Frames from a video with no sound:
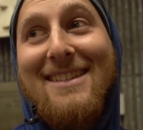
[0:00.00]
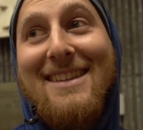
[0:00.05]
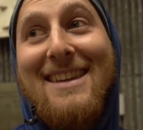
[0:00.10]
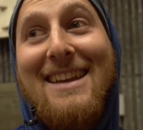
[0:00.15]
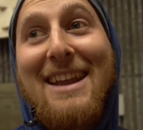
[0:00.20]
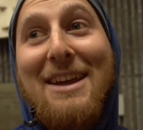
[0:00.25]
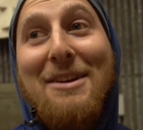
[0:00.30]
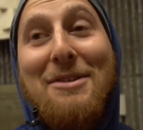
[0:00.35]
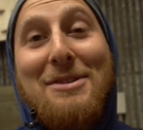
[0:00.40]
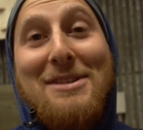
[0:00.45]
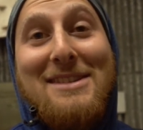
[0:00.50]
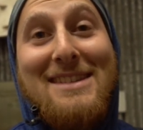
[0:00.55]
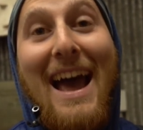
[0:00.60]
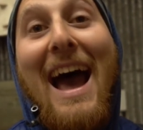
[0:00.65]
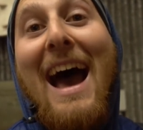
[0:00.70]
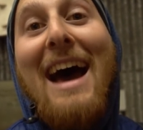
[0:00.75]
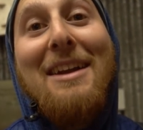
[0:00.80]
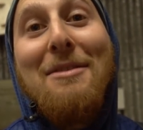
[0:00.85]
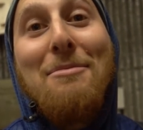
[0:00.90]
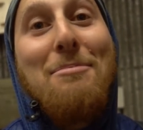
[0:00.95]
Today was
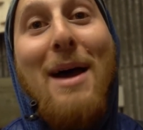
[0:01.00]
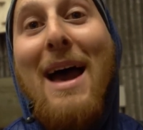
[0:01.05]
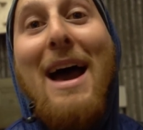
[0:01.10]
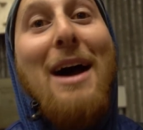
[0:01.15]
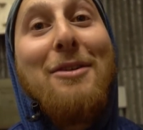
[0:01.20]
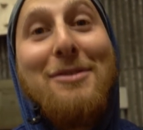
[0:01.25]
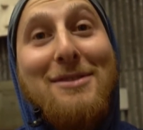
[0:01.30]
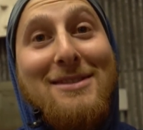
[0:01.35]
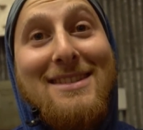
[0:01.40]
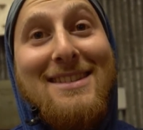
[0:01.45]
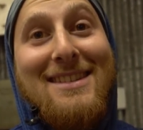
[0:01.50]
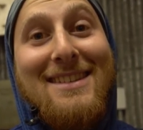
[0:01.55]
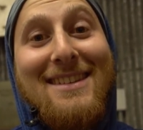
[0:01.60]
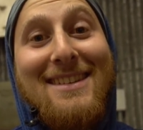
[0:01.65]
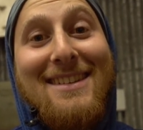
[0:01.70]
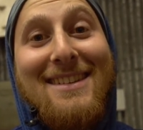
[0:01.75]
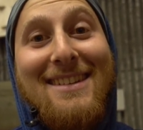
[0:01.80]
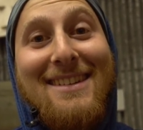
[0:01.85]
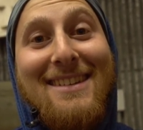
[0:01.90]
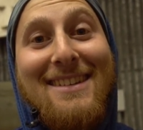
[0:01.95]
out of bounds,
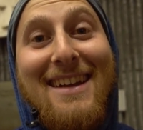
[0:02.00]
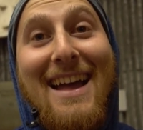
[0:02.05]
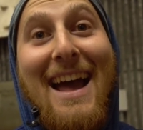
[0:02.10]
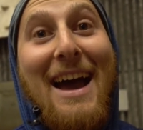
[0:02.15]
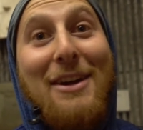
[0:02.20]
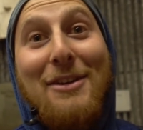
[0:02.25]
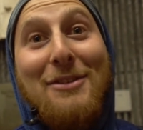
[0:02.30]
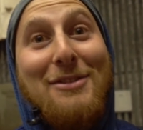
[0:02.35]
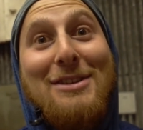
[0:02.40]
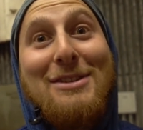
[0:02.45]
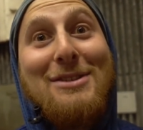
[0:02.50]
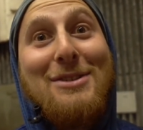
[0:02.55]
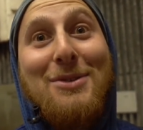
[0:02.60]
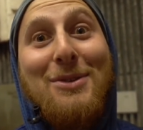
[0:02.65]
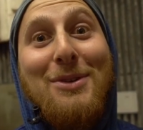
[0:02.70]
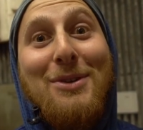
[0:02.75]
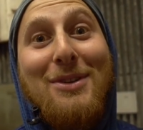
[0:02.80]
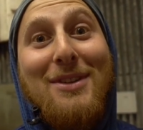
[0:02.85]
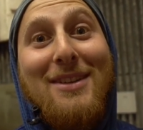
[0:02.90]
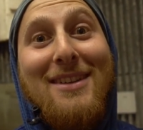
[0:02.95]
out of
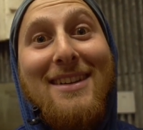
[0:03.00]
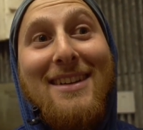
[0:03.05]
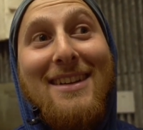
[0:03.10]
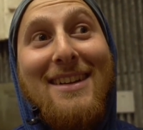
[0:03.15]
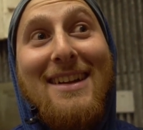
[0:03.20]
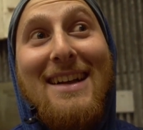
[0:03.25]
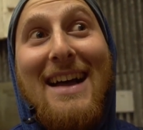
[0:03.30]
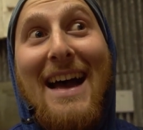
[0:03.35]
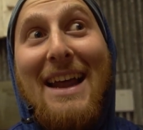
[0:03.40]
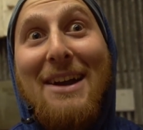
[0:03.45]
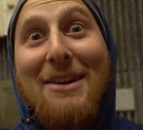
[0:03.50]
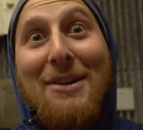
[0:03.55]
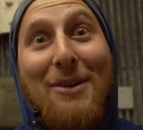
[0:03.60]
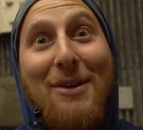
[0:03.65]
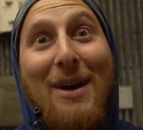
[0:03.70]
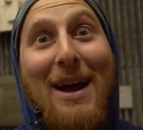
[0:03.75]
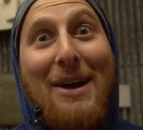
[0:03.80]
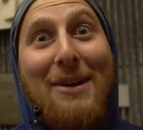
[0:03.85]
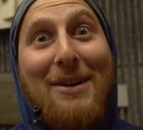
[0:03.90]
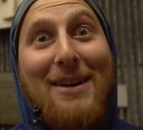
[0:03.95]
control. I don't
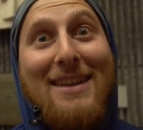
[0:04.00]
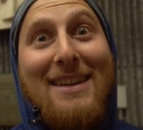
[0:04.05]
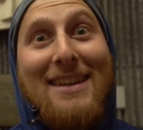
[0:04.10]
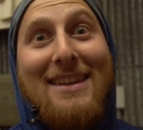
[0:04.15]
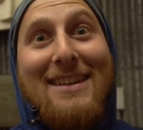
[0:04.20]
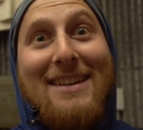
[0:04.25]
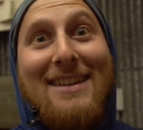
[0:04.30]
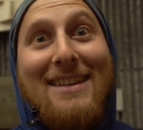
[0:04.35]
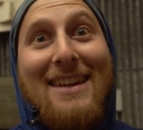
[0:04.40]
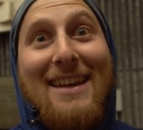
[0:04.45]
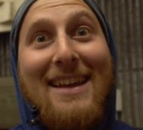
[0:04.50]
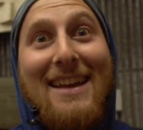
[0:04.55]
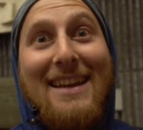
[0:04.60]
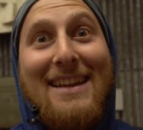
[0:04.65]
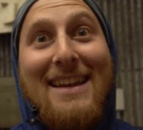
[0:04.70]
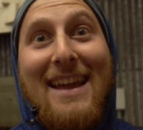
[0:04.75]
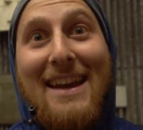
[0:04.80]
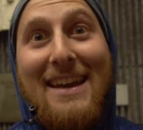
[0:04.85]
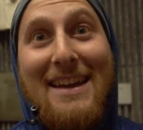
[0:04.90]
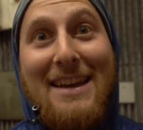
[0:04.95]
know how it
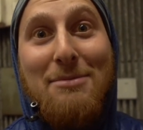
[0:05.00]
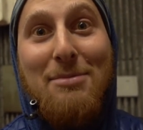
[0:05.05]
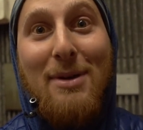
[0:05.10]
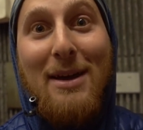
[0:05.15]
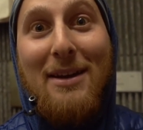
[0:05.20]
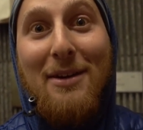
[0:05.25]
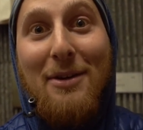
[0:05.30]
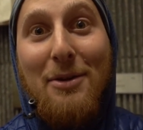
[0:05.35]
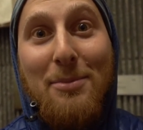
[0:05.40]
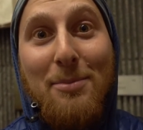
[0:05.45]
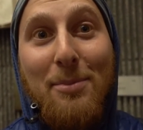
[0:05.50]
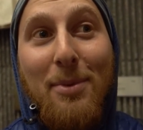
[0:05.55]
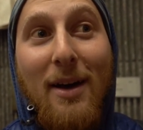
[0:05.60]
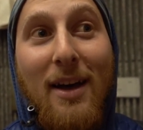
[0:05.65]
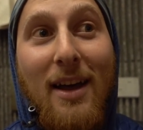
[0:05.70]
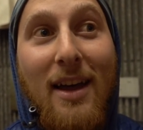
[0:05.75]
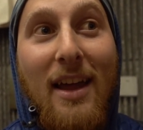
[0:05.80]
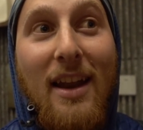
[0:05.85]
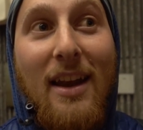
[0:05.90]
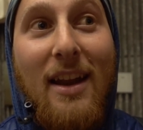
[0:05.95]
can get any better,
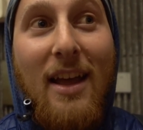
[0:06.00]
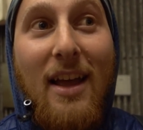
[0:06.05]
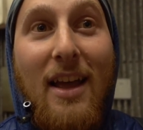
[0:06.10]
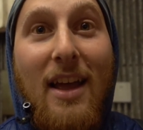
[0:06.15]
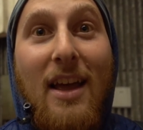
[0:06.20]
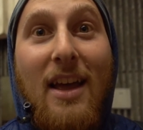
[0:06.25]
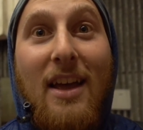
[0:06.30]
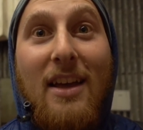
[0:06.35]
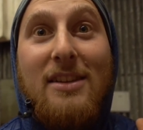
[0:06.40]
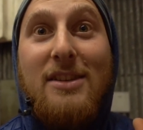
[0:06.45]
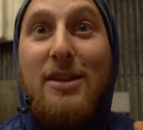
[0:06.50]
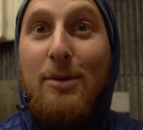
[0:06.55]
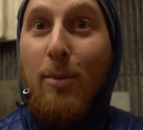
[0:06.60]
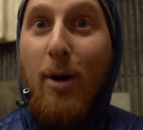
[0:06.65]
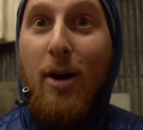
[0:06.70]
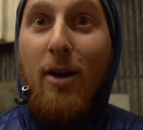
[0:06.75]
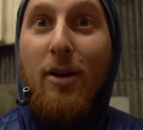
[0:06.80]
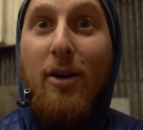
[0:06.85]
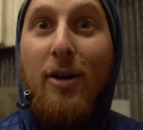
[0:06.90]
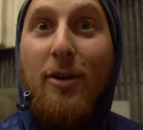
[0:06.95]
but
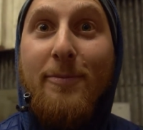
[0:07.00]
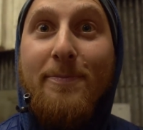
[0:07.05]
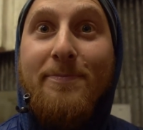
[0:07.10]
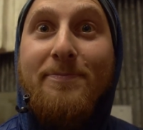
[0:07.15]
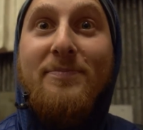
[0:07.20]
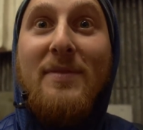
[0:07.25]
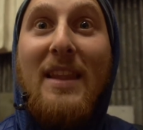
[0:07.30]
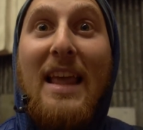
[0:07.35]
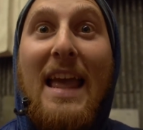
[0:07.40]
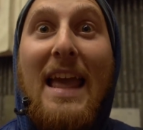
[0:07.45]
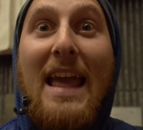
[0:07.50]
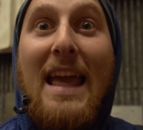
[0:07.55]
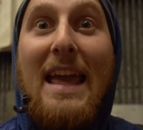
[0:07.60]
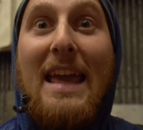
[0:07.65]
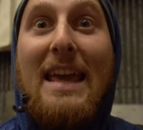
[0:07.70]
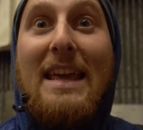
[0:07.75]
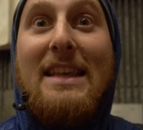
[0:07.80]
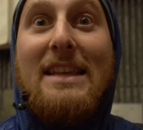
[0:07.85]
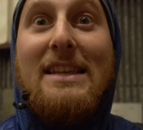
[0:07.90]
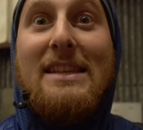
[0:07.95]
tomorrow
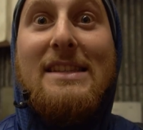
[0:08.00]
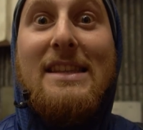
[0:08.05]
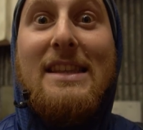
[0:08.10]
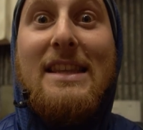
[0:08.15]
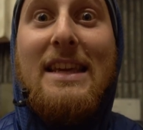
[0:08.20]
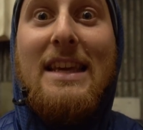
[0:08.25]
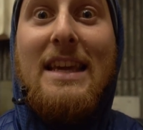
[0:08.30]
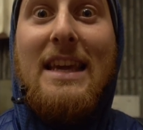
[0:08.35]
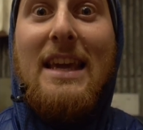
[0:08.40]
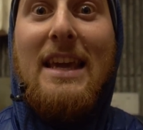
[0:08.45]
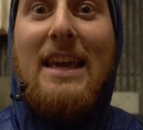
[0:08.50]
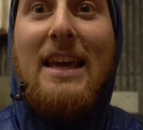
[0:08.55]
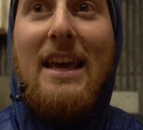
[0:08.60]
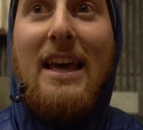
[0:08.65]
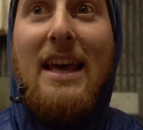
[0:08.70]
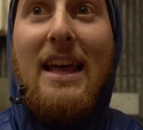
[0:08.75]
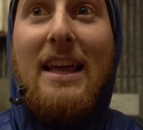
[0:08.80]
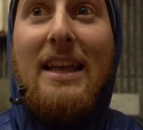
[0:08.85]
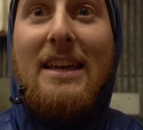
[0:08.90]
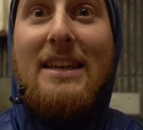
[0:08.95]
is the
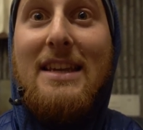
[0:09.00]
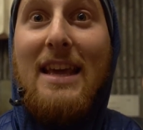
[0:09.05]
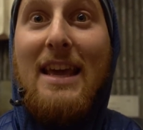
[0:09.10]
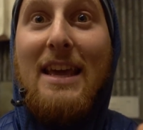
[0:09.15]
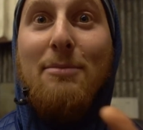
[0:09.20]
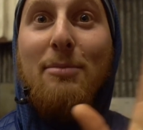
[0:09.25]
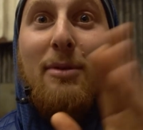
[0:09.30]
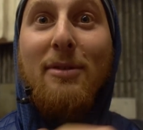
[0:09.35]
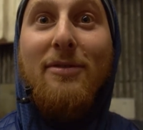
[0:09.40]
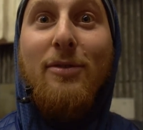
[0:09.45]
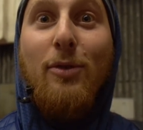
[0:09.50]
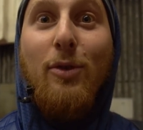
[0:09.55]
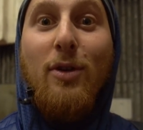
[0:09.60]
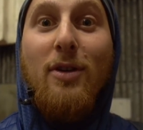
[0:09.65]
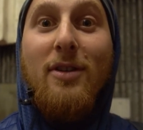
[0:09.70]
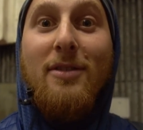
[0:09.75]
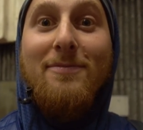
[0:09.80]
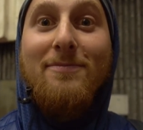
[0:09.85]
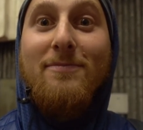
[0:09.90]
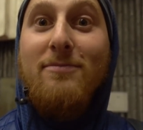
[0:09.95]
day
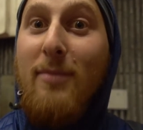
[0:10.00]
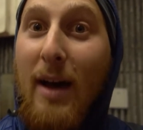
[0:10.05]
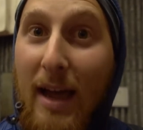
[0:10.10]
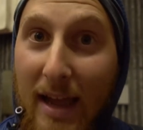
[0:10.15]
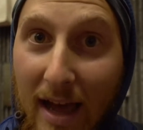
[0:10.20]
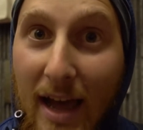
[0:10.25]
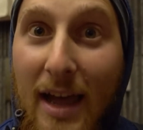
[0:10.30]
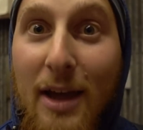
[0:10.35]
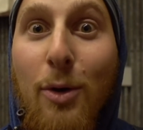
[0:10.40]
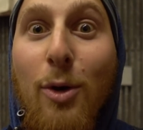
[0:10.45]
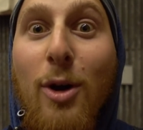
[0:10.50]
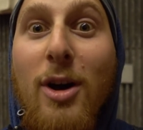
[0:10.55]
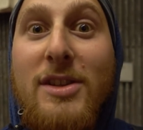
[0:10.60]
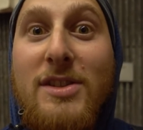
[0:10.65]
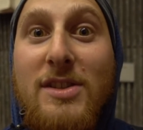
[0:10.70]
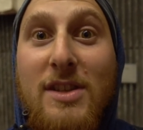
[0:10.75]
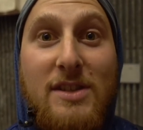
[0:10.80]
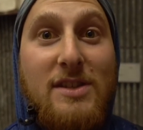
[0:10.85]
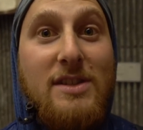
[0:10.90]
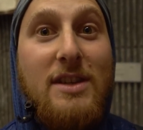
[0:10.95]
before my
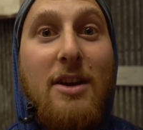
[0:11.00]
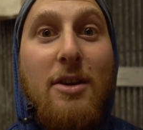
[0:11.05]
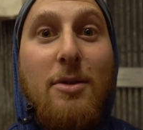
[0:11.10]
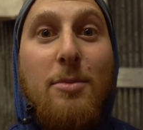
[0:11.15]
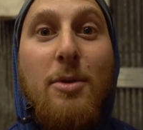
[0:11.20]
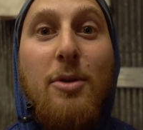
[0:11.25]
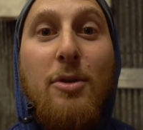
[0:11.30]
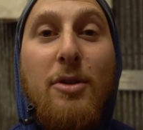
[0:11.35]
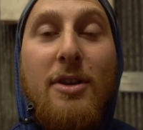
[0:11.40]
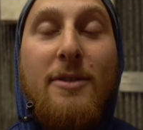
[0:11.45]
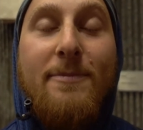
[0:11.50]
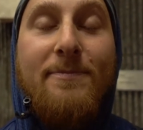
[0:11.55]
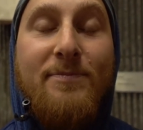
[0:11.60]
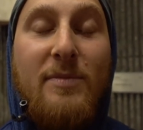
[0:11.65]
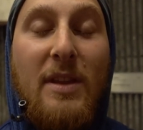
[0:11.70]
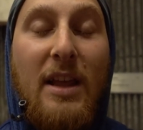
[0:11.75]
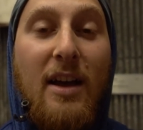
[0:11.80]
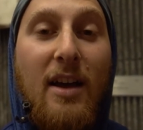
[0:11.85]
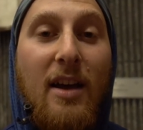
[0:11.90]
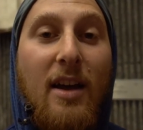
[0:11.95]
ayahuasca ceremony.
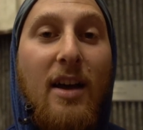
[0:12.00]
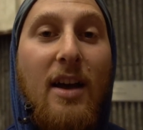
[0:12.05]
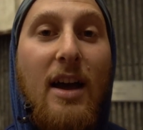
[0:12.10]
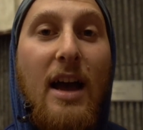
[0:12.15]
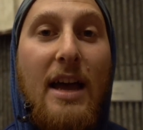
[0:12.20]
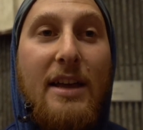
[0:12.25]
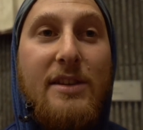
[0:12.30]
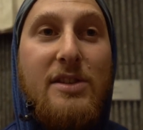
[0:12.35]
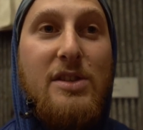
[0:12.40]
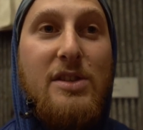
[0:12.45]
Uh, I